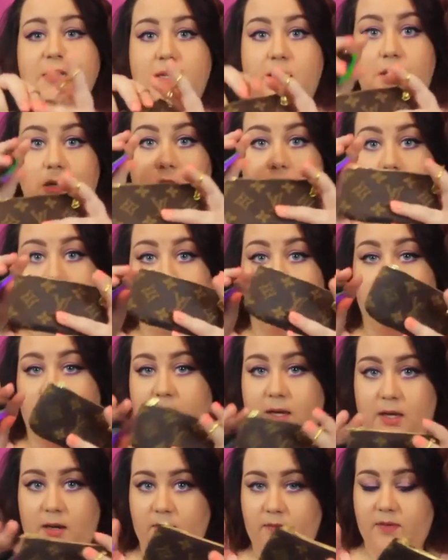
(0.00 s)
in here,
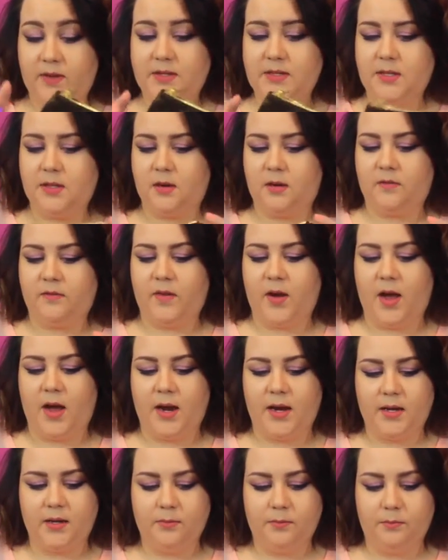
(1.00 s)
like it fits in there
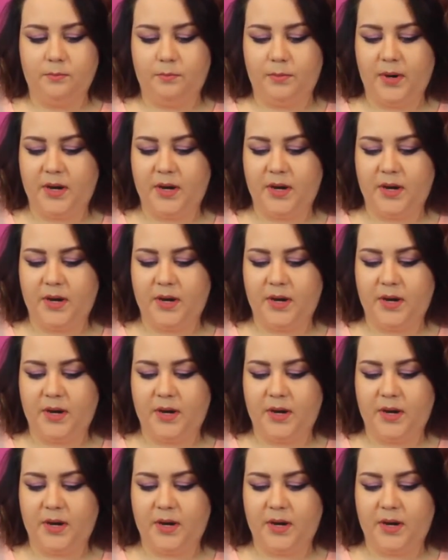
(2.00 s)
fine,